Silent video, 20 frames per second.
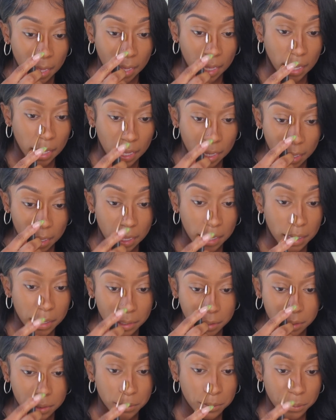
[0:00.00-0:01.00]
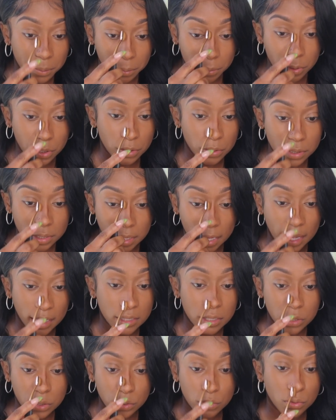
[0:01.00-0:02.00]
And use
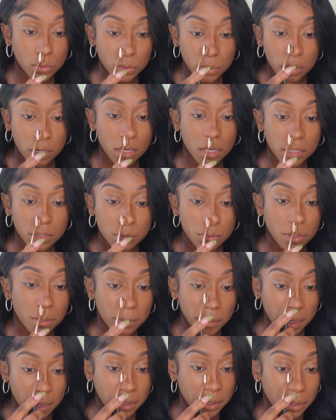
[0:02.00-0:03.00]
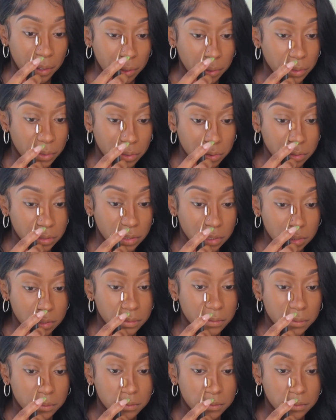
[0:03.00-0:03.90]
that to contour my nose.